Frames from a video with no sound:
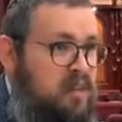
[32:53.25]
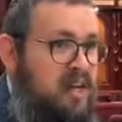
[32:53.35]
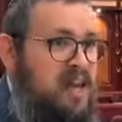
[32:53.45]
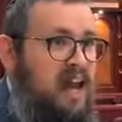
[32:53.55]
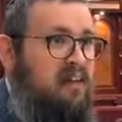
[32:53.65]
Then
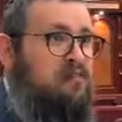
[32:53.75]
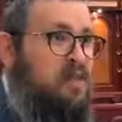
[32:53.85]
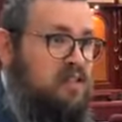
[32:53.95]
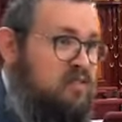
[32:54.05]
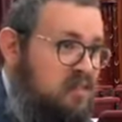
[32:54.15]
you have
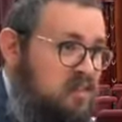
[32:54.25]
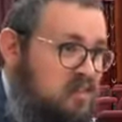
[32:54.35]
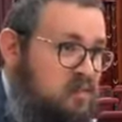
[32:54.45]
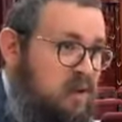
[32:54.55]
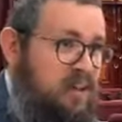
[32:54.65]
mitzvahs,
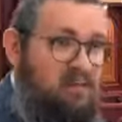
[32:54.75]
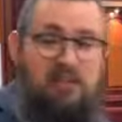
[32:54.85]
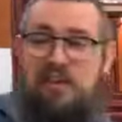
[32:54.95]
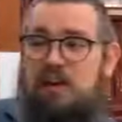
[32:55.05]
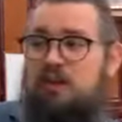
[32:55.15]
right? The
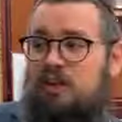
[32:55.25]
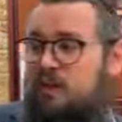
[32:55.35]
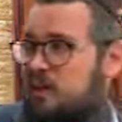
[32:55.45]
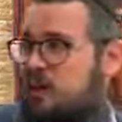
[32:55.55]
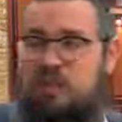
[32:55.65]
Friedrich Rebbe talks
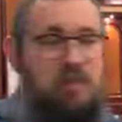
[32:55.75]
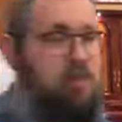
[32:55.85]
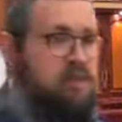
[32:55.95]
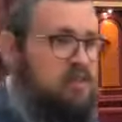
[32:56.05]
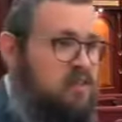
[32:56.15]
about kroshim and
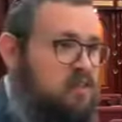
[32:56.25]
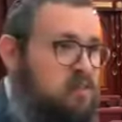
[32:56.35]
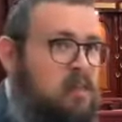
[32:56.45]
mitzvahs.